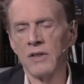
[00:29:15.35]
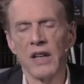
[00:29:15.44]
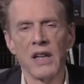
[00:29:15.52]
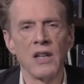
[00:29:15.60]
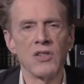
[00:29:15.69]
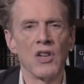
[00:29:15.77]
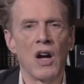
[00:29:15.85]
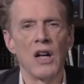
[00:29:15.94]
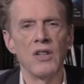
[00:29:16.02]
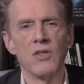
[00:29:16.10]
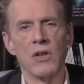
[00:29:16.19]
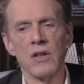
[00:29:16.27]
taking
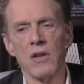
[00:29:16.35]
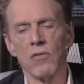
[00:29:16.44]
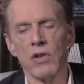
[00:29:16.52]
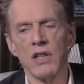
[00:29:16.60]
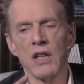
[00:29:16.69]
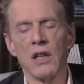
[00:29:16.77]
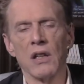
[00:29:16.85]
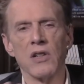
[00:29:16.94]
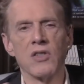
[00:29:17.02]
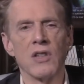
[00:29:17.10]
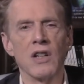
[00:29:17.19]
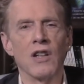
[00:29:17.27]
sides on a
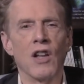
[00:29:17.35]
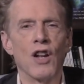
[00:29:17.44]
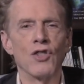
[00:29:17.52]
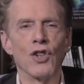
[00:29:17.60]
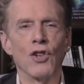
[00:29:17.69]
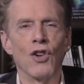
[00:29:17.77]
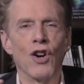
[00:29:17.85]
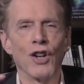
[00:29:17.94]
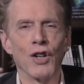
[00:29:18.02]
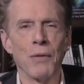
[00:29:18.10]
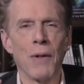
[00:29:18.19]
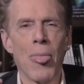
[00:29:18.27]
ridiculous theological
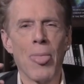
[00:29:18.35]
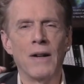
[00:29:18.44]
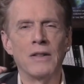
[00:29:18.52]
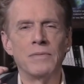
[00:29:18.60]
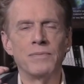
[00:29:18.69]
argument.